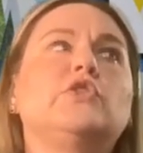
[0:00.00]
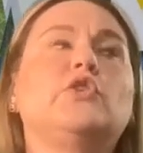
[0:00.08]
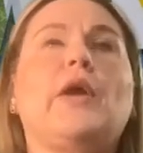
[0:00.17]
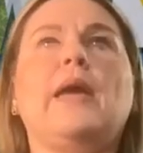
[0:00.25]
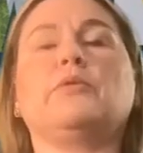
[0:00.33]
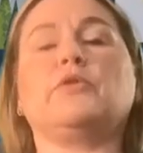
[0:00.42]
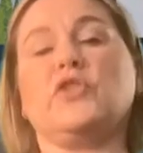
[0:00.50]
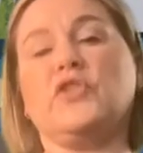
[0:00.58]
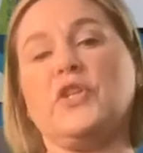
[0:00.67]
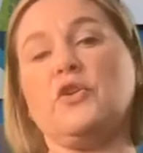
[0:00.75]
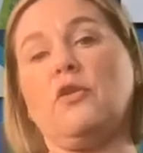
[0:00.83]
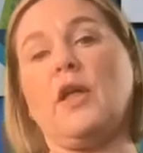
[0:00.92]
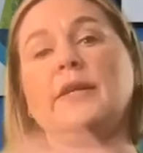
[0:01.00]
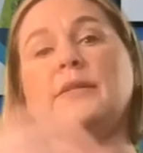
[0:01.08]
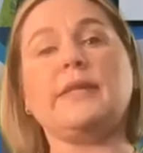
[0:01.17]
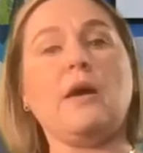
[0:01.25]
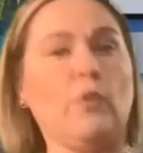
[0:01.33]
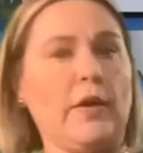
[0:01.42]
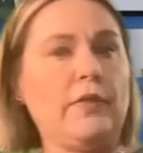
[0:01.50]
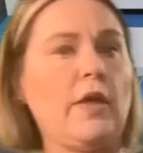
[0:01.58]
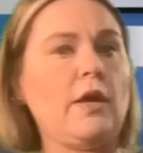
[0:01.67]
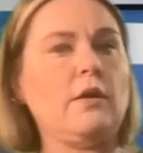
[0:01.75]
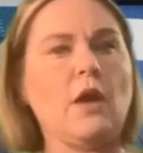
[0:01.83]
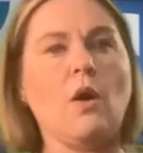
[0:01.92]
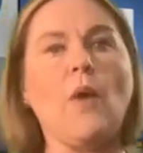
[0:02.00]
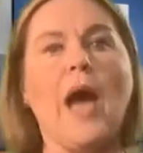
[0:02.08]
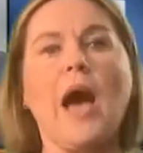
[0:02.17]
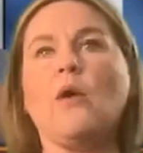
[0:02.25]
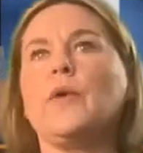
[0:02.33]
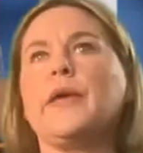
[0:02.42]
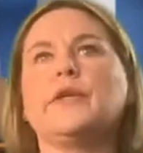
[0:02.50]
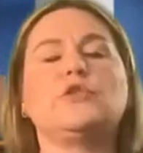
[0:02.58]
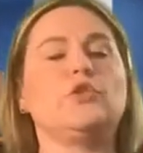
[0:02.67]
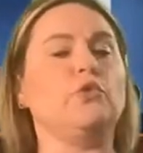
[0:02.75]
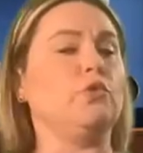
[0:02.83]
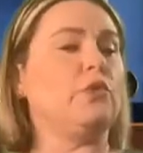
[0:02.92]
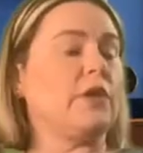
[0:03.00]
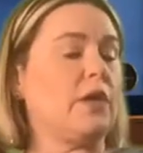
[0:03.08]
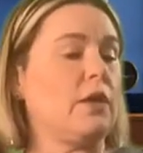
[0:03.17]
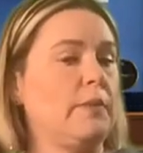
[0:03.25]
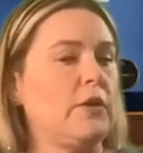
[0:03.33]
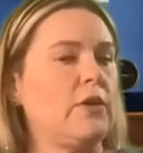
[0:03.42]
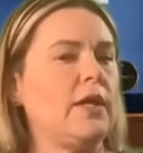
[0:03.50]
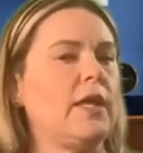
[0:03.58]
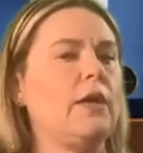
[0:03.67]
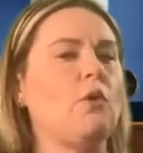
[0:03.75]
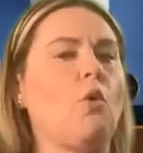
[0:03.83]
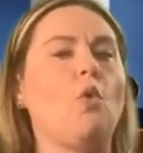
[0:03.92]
they're able to generalize that when they go out into the community,